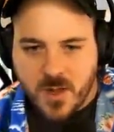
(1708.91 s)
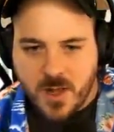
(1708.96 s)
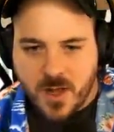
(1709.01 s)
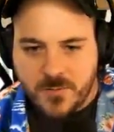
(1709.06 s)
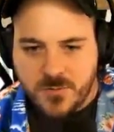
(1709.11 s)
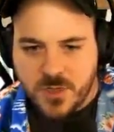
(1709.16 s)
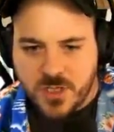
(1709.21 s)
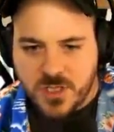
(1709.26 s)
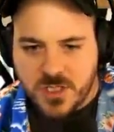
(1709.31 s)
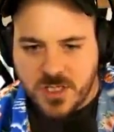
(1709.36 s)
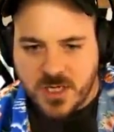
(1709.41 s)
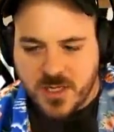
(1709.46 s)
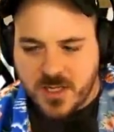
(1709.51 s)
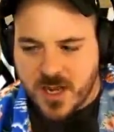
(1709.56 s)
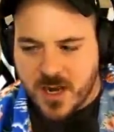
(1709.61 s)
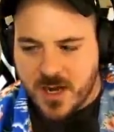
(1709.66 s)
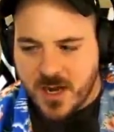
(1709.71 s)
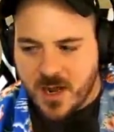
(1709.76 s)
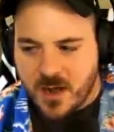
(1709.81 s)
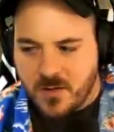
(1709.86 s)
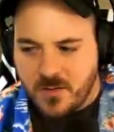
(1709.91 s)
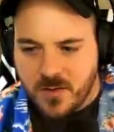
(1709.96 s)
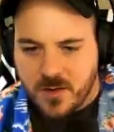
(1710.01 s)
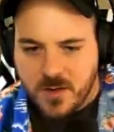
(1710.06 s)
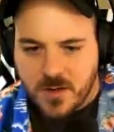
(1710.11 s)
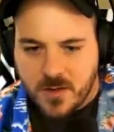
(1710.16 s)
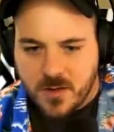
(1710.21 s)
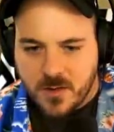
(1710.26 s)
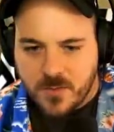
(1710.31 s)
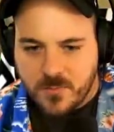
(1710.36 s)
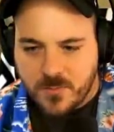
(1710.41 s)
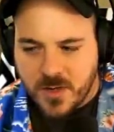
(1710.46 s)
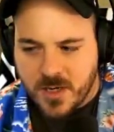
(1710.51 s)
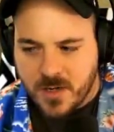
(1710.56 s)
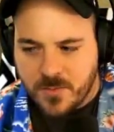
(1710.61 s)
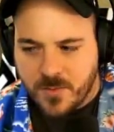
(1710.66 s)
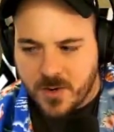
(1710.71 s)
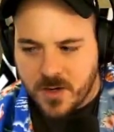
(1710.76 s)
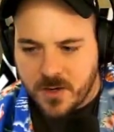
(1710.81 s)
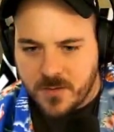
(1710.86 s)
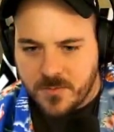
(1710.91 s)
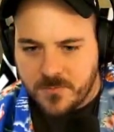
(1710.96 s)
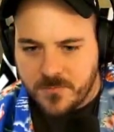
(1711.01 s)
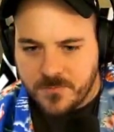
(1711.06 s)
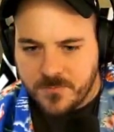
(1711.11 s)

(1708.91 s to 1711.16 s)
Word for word: I'm just seeing that now. Peanut butter.